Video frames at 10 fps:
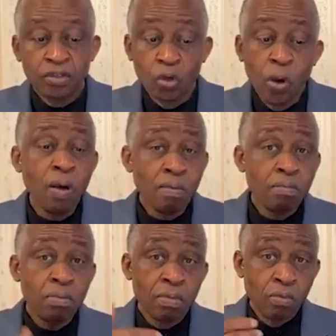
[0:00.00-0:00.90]

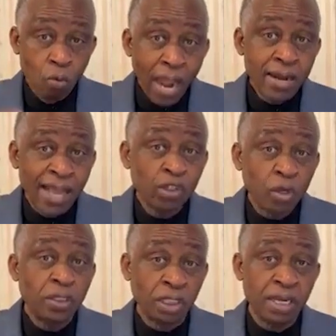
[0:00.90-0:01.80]
So, where there
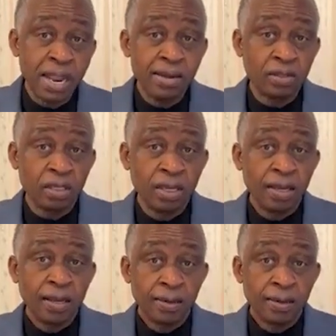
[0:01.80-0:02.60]
are such things,